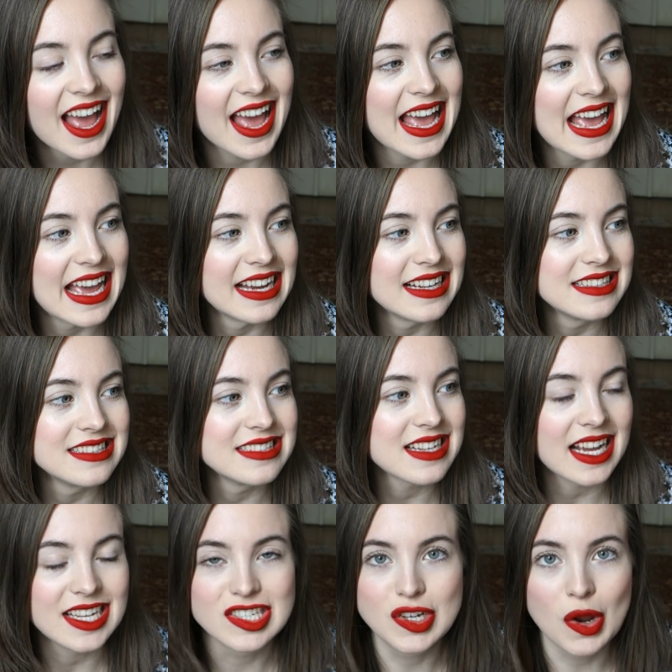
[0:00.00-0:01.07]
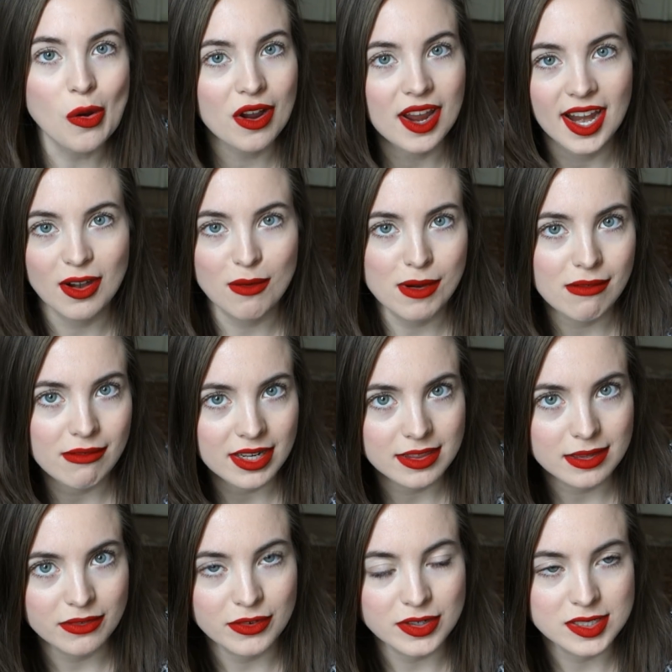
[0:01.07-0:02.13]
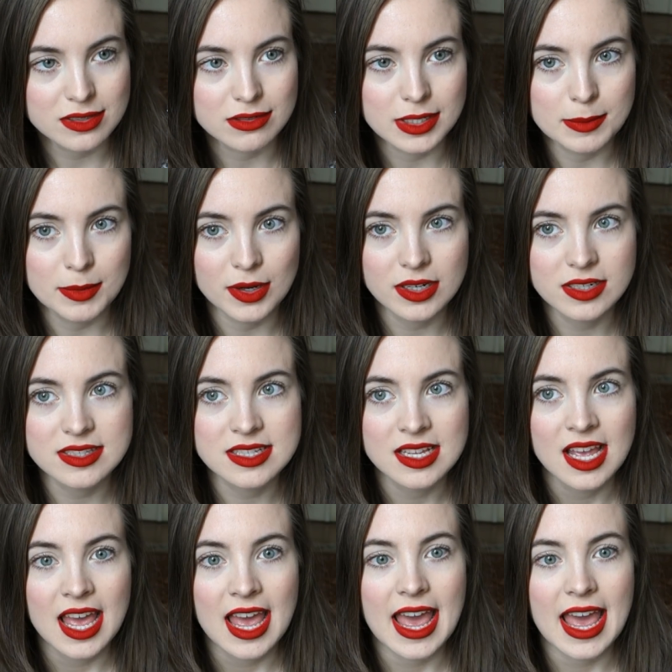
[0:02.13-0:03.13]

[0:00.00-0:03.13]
And I don't care to reread the first three books.